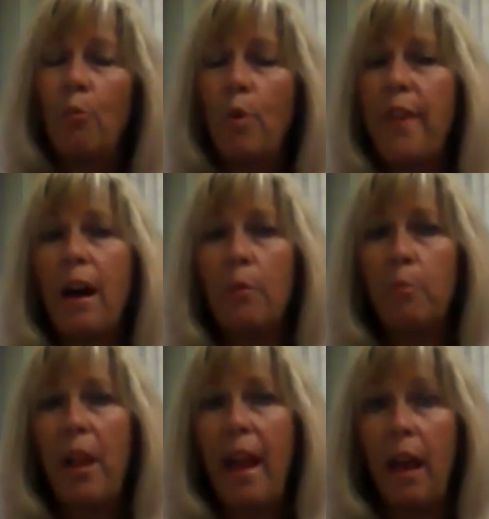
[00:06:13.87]
without a
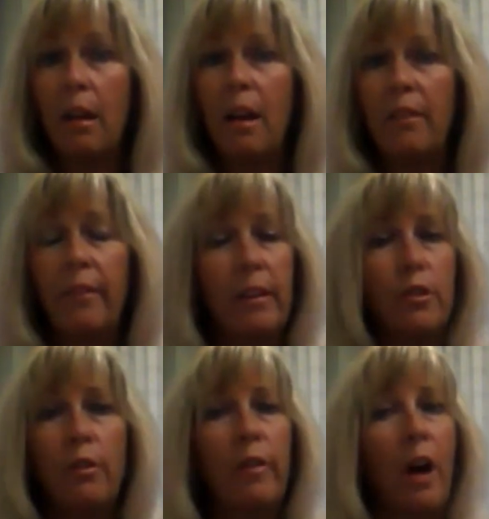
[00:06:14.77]
plan,
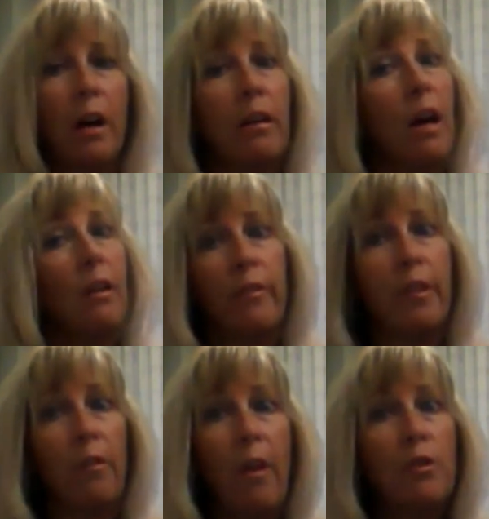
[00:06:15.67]
unless you've got
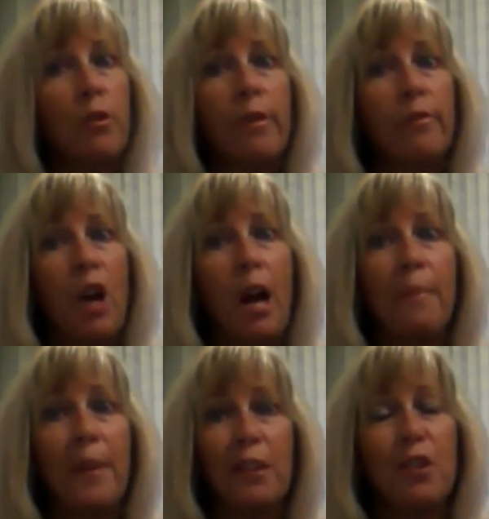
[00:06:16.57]
the luxury of time.
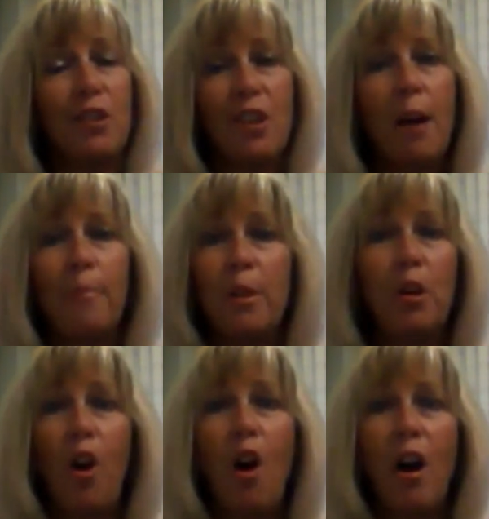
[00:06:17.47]
You can just hop in
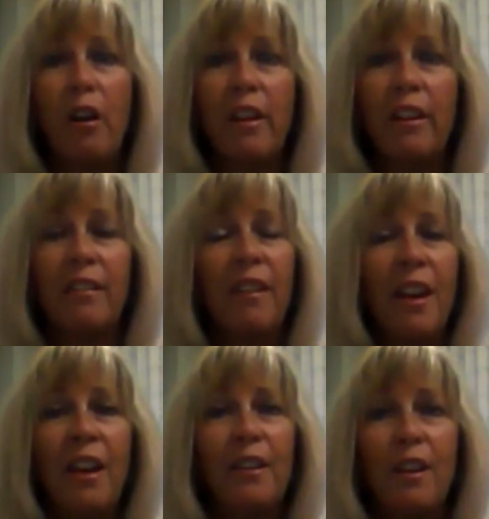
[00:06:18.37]
your car and
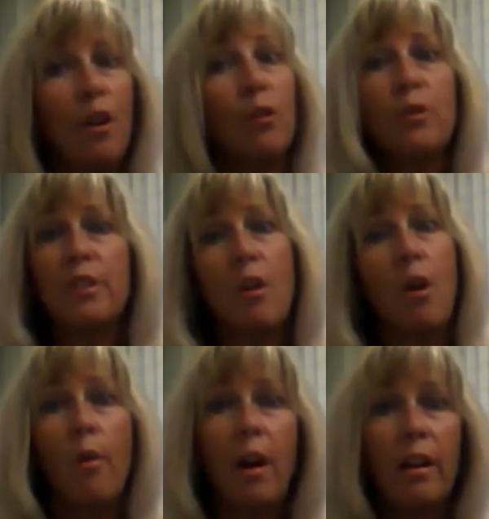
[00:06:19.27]
just
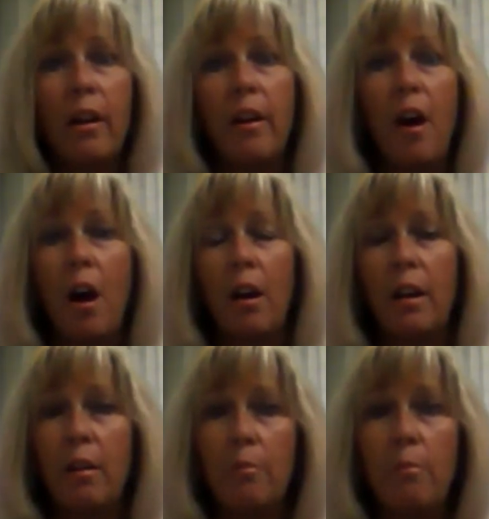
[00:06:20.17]
go on
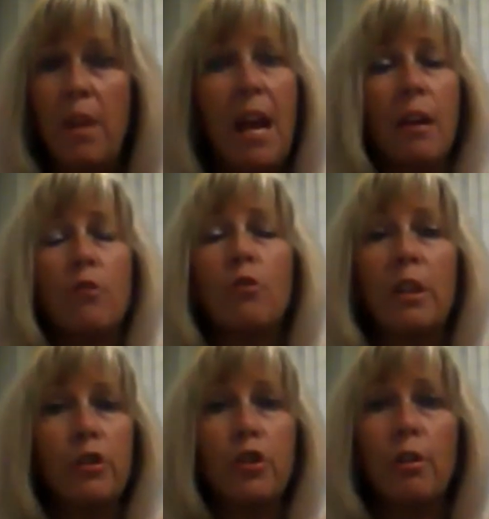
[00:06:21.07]
a
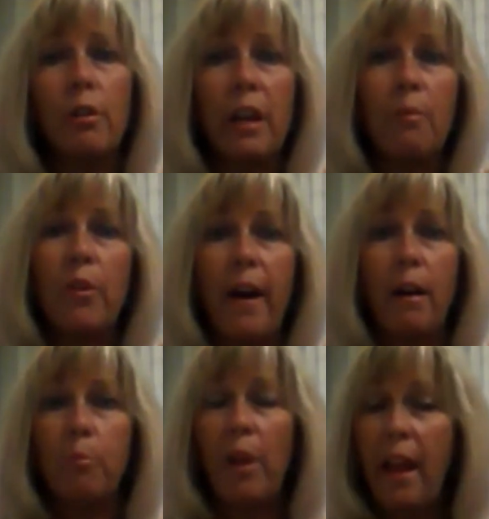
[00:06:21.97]
meandering journey without
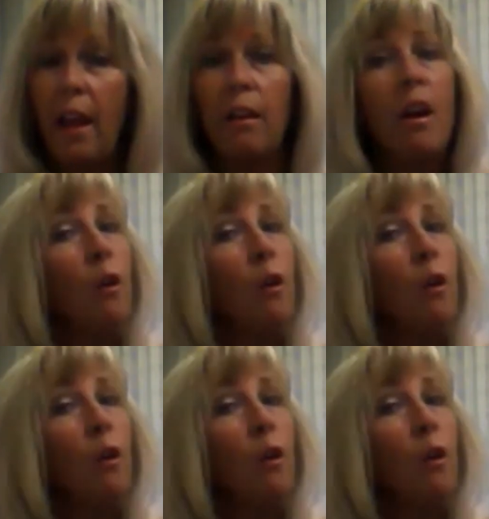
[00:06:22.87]
a plan.